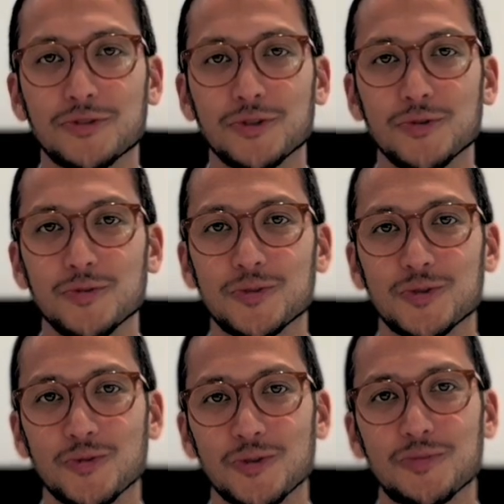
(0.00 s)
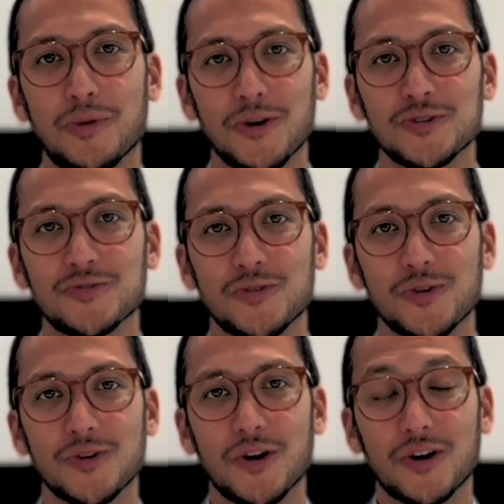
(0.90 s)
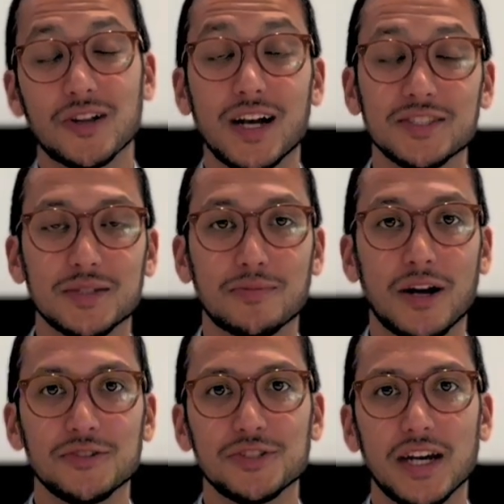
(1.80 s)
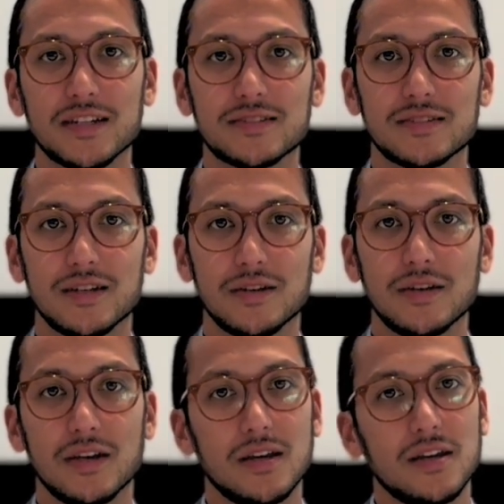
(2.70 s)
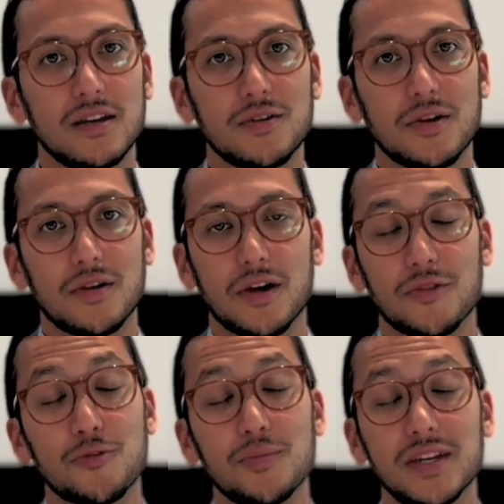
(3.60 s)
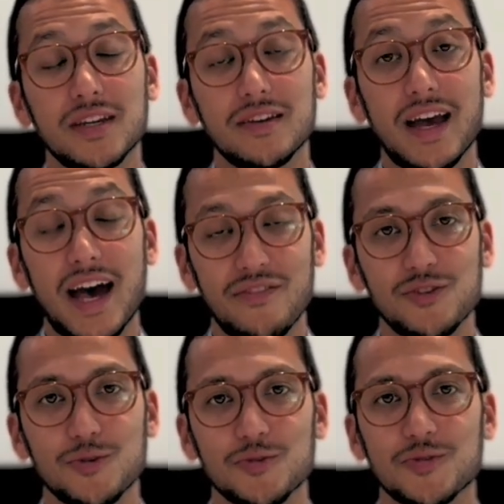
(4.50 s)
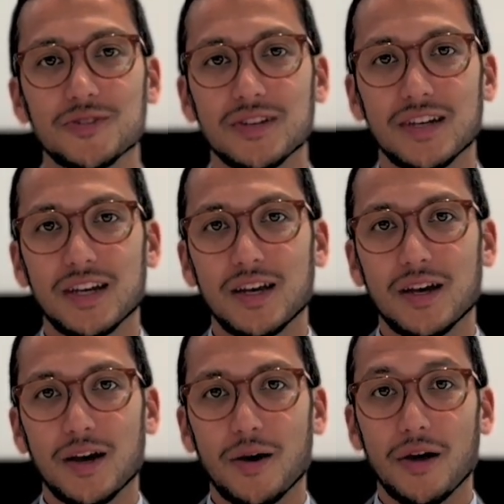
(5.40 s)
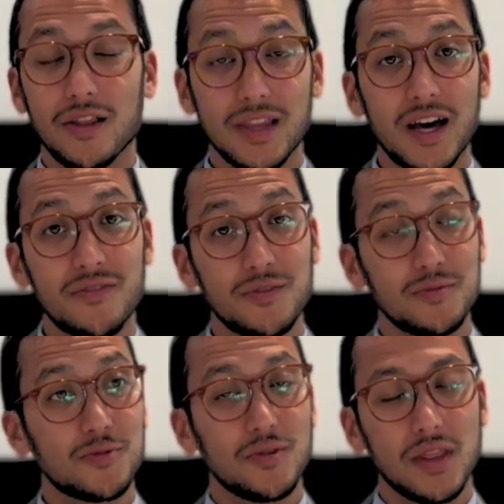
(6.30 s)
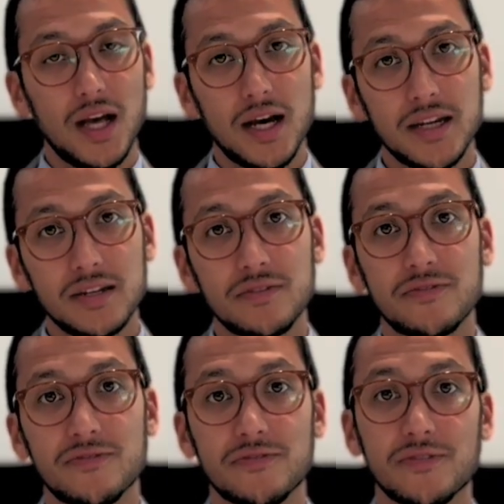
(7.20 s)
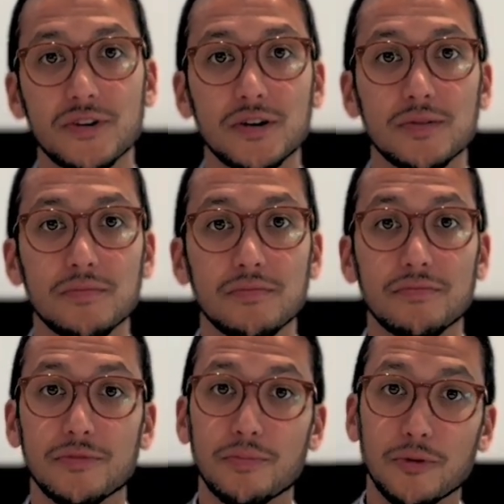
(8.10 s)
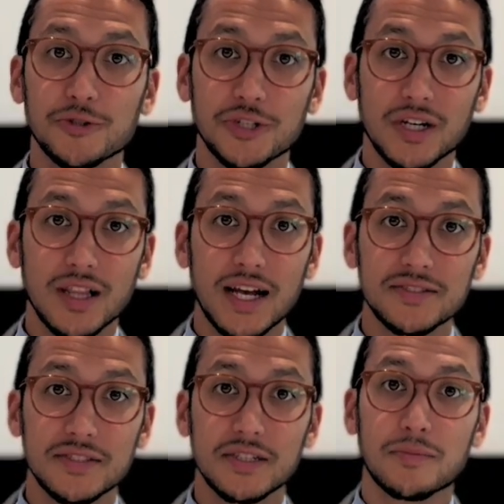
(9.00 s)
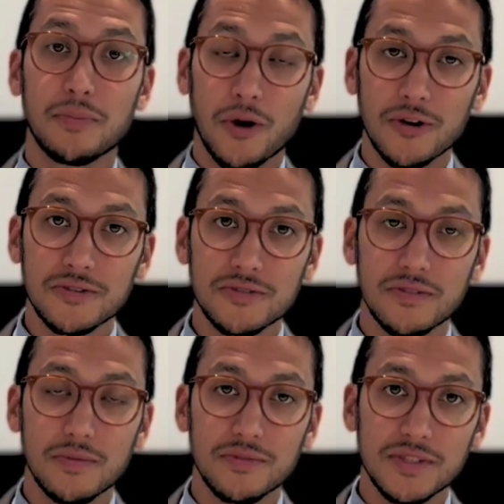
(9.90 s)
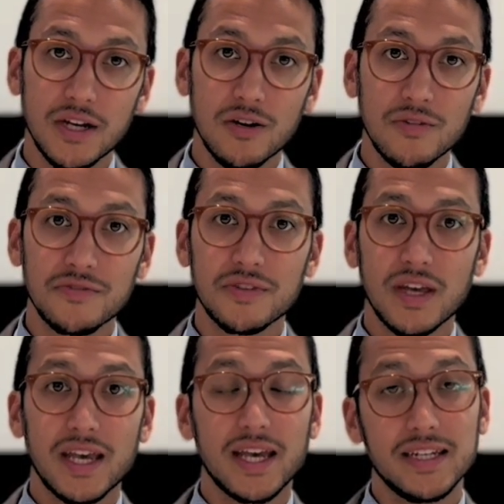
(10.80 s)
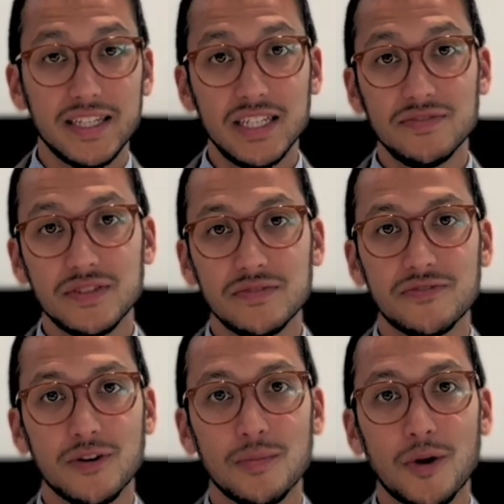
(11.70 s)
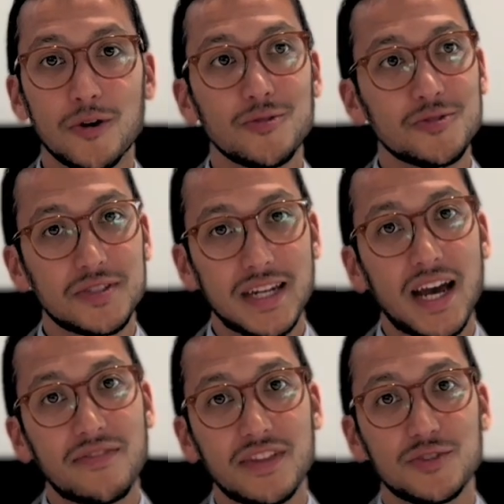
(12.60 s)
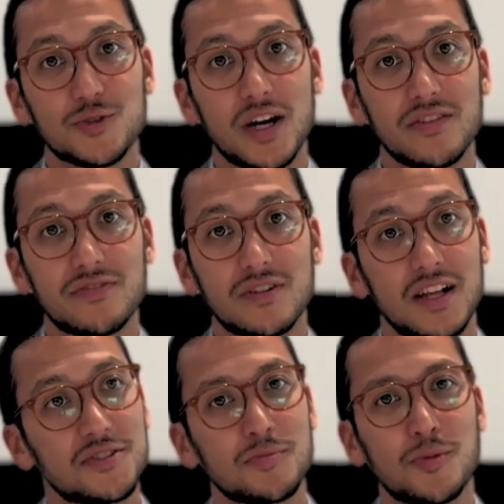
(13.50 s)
to source parts for our classic project through many avenues. A lot of it was online from Porsche Classic parts themselves, and even from our own staff that drive classic